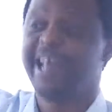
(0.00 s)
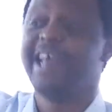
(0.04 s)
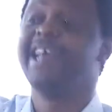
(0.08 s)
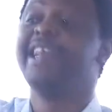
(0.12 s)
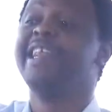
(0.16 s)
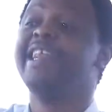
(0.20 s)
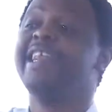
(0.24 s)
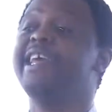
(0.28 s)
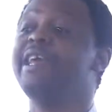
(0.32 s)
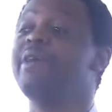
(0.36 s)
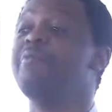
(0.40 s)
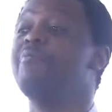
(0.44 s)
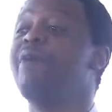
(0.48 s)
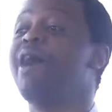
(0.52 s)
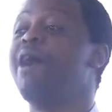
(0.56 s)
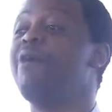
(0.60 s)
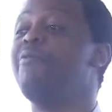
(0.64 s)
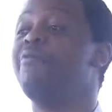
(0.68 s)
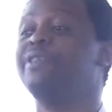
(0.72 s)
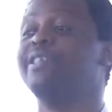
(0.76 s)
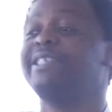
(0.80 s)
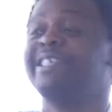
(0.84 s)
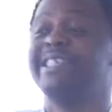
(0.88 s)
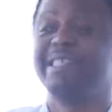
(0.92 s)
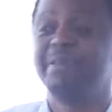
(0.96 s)
Nehemiah
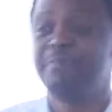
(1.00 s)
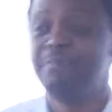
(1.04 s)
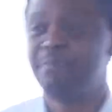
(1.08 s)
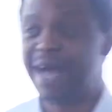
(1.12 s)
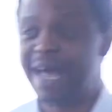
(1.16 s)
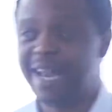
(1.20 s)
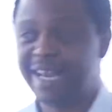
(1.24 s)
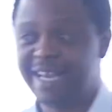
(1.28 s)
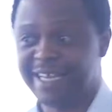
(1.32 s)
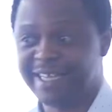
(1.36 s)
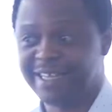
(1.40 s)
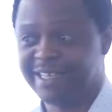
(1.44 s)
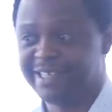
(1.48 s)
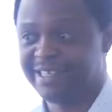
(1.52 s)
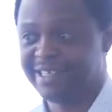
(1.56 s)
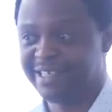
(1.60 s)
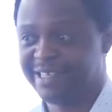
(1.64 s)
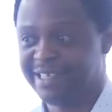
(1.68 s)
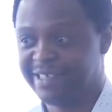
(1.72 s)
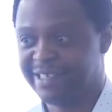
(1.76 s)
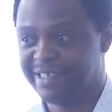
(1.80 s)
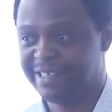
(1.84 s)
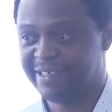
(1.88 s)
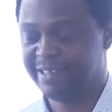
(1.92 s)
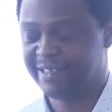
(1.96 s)
was in the
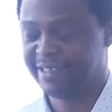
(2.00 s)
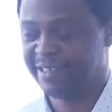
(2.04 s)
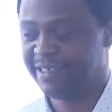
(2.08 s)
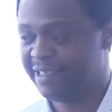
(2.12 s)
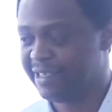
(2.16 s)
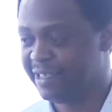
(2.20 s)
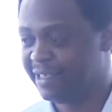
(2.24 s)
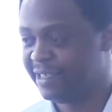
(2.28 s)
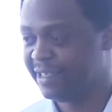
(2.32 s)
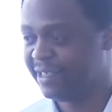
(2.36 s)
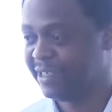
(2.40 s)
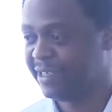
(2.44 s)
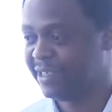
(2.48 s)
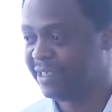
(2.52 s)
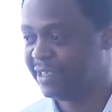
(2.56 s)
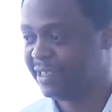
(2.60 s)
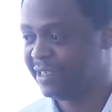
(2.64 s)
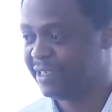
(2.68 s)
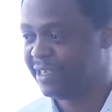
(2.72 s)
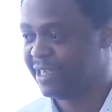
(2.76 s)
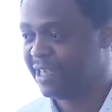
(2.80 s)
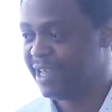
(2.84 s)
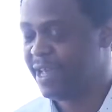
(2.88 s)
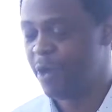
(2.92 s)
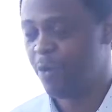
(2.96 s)
palace.
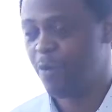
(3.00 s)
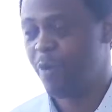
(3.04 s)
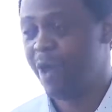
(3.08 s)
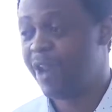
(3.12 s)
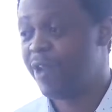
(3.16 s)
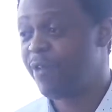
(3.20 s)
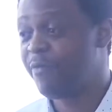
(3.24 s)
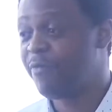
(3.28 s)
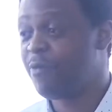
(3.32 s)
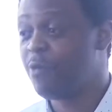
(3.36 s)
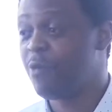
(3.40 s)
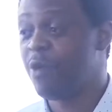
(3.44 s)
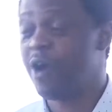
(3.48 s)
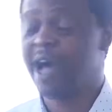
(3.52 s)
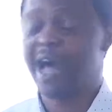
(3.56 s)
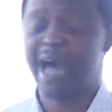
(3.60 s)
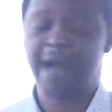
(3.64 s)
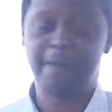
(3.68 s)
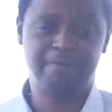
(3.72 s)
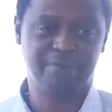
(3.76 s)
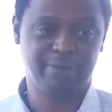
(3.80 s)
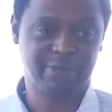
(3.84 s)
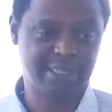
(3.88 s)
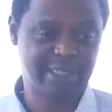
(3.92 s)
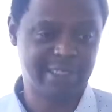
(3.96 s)
Quite often what
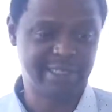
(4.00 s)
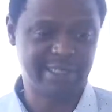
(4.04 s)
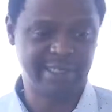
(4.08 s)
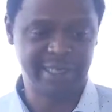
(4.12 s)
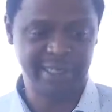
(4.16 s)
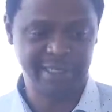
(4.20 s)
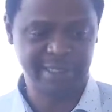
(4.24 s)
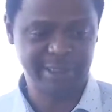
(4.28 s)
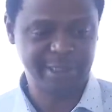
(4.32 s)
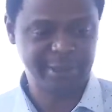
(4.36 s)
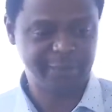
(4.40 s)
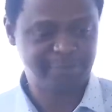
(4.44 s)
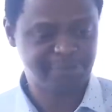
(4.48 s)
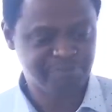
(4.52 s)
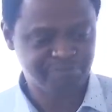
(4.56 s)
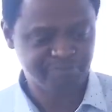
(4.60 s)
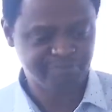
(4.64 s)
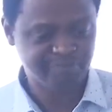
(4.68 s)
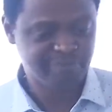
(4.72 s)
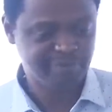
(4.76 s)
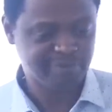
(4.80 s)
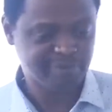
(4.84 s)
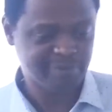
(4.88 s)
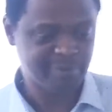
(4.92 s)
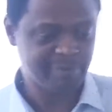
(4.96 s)
happens is this.
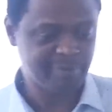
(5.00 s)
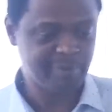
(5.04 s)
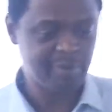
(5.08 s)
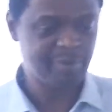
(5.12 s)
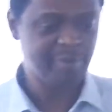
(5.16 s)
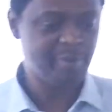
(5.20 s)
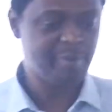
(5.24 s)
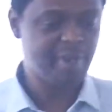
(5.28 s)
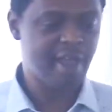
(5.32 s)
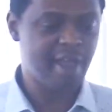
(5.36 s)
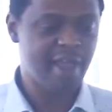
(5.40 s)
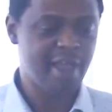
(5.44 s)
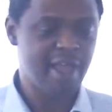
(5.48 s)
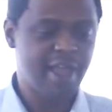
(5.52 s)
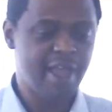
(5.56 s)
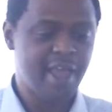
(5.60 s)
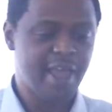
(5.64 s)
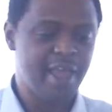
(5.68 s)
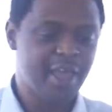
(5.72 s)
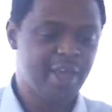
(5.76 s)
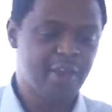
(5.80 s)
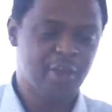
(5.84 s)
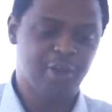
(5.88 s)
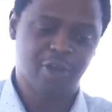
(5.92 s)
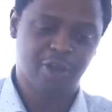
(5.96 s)

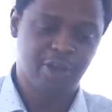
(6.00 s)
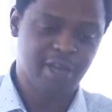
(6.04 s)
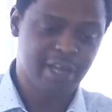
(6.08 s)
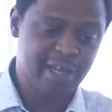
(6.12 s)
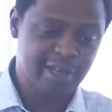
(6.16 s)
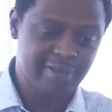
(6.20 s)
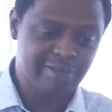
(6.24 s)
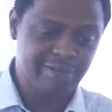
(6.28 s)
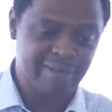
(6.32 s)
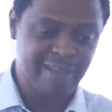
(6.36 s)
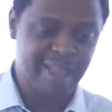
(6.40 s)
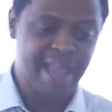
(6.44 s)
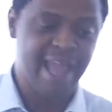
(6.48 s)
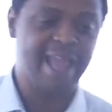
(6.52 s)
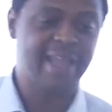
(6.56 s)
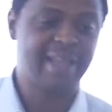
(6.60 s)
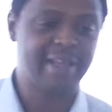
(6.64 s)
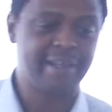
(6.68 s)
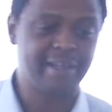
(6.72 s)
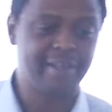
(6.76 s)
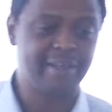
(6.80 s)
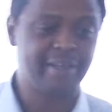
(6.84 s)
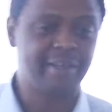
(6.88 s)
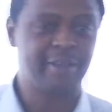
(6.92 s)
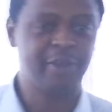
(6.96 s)
You didn't
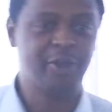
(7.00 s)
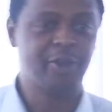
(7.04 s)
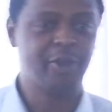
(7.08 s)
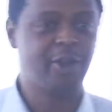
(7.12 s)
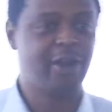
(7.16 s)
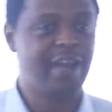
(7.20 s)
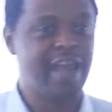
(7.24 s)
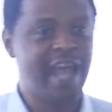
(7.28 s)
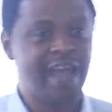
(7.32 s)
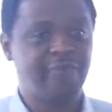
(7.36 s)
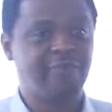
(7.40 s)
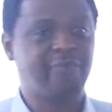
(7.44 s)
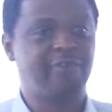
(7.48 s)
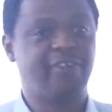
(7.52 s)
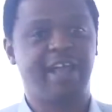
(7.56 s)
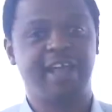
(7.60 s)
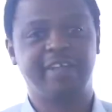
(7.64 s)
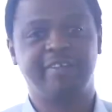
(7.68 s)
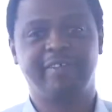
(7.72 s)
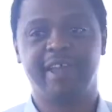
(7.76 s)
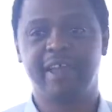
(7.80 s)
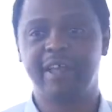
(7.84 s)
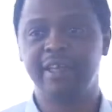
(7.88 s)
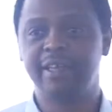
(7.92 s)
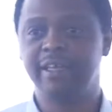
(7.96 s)
like, your life
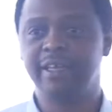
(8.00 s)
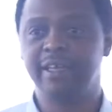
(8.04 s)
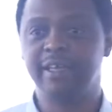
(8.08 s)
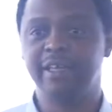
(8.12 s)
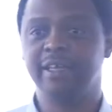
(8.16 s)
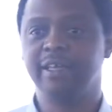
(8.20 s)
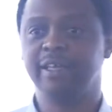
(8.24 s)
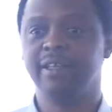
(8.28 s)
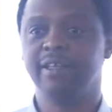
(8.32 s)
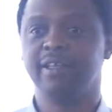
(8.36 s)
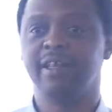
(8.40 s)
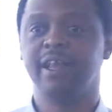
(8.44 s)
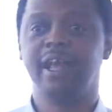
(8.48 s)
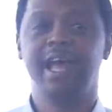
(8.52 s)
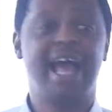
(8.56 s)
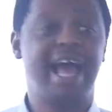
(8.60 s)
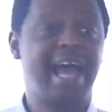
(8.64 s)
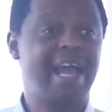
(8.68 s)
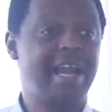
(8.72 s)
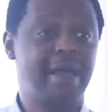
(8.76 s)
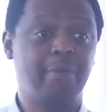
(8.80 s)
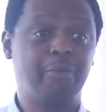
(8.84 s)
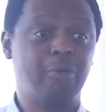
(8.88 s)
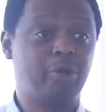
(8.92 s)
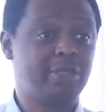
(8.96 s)
started in,
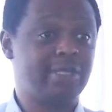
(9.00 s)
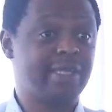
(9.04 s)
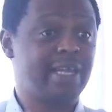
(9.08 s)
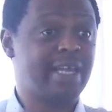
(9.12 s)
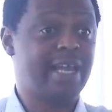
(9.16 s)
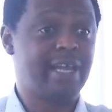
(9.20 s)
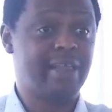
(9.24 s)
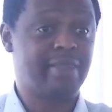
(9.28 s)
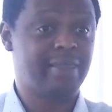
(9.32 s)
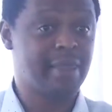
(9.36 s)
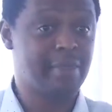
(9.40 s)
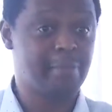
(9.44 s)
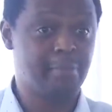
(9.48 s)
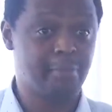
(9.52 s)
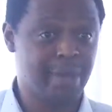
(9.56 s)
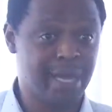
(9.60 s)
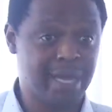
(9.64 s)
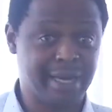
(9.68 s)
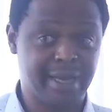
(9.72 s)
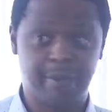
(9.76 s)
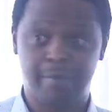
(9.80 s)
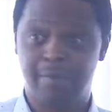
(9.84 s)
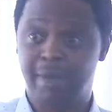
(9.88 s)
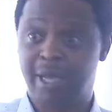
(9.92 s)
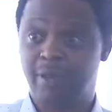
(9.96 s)
and I'm not saying anything
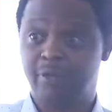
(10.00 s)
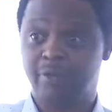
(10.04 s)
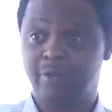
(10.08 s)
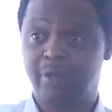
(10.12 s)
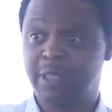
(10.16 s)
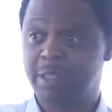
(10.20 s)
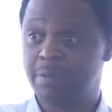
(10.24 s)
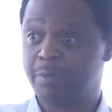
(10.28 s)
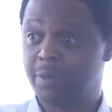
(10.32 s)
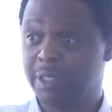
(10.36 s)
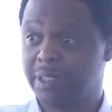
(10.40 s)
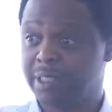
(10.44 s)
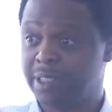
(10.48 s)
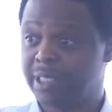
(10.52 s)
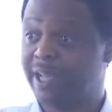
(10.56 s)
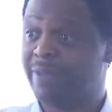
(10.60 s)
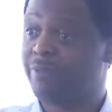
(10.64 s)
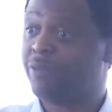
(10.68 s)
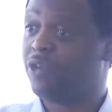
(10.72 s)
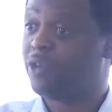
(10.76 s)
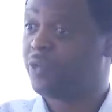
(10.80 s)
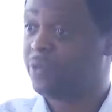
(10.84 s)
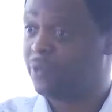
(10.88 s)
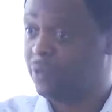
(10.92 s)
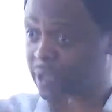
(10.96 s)
bad about these places, I'm
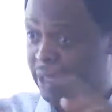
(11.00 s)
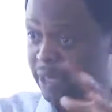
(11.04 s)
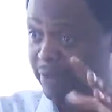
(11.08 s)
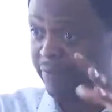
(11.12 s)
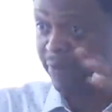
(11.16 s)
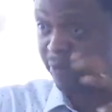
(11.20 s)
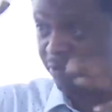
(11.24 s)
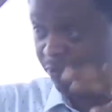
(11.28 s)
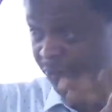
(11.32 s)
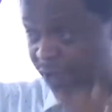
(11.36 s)
just giving